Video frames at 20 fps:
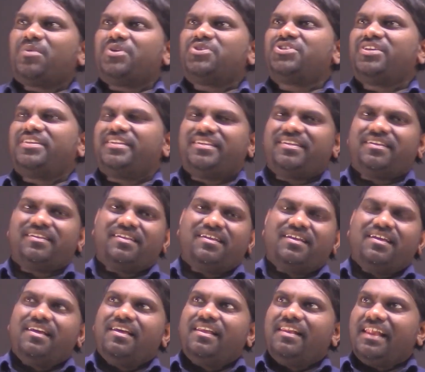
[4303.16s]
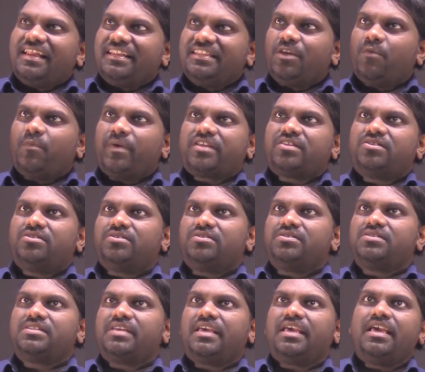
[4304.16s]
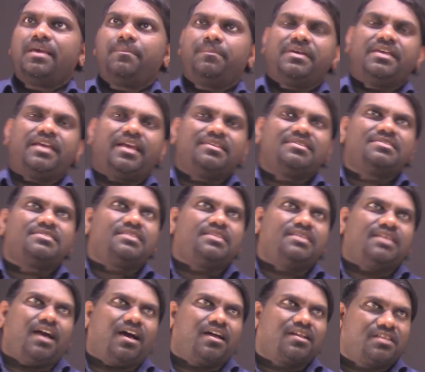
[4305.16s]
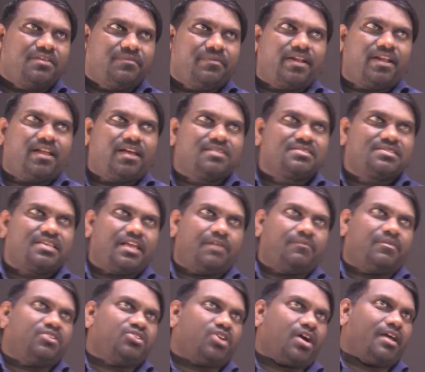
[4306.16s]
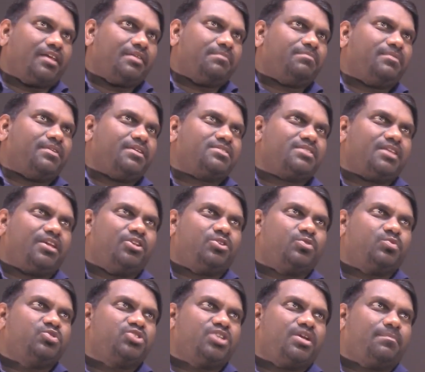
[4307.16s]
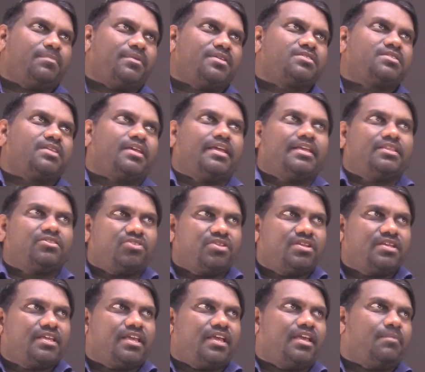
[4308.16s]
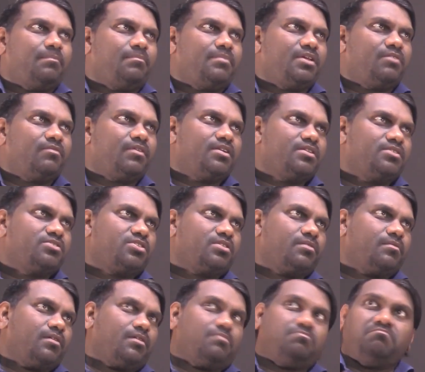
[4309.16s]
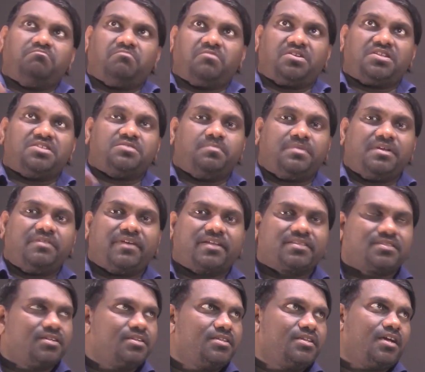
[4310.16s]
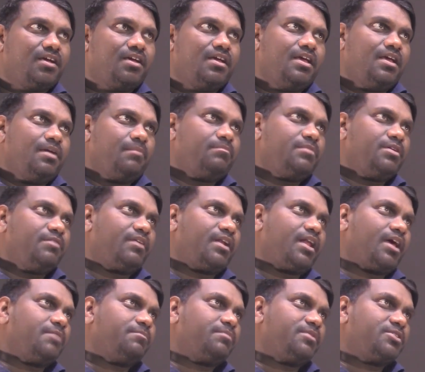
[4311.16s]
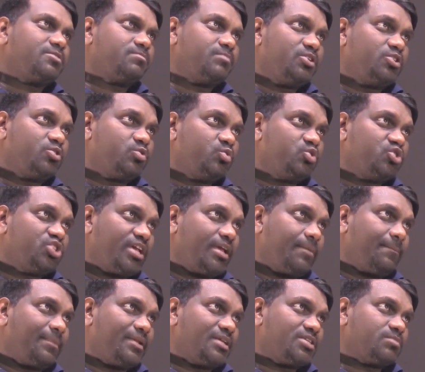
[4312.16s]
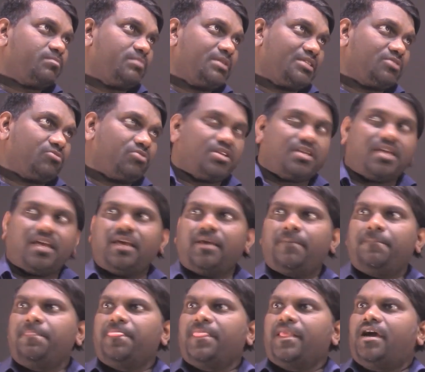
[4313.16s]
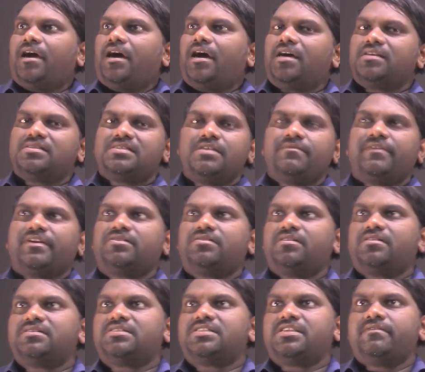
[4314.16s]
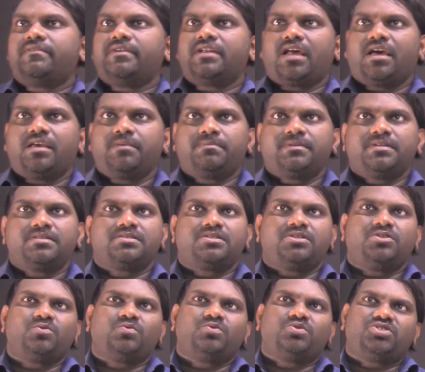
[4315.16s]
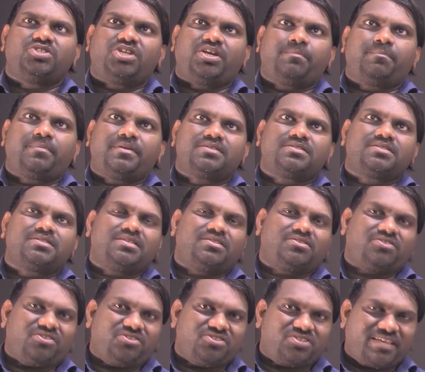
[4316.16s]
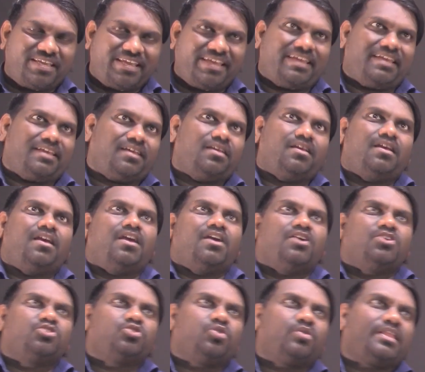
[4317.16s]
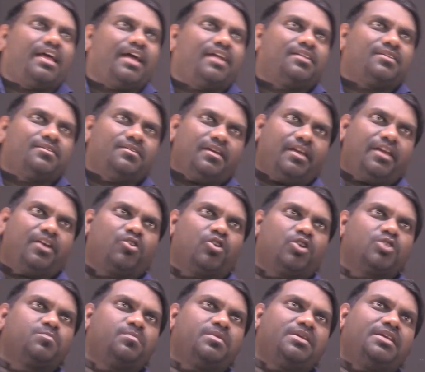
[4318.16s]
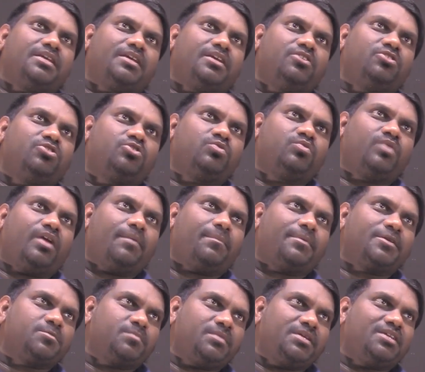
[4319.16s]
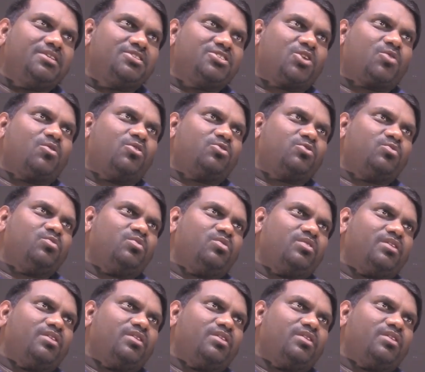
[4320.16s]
question dear. Let the vectors A, B and C are given as A1i plus A2j plus A3k. B1 is, what is B vector dear? B1i plus B2j plus B3k. C vector is C1i plus C2j plus C3k. Show that A cross B into A plus B is equal to